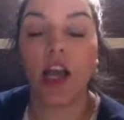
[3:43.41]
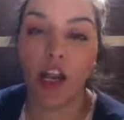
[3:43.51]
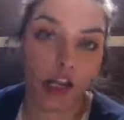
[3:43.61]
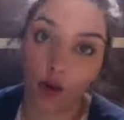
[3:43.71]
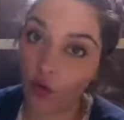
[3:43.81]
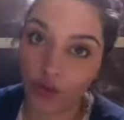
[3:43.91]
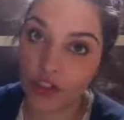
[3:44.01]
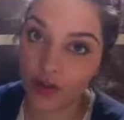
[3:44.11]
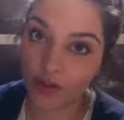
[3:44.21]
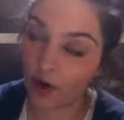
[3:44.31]
an
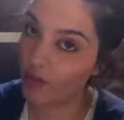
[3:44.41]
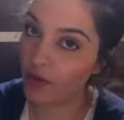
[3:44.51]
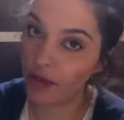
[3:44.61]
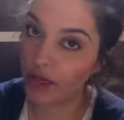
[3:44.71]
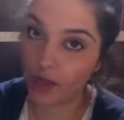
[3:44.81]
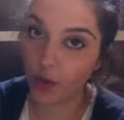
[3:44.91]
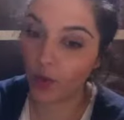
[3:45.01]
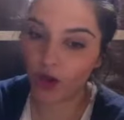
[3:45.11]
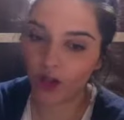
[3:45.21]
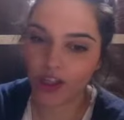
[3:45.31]
office environment, like at
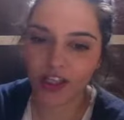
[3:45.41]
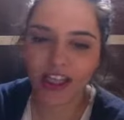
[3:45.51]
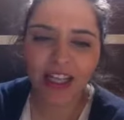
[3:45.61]
work.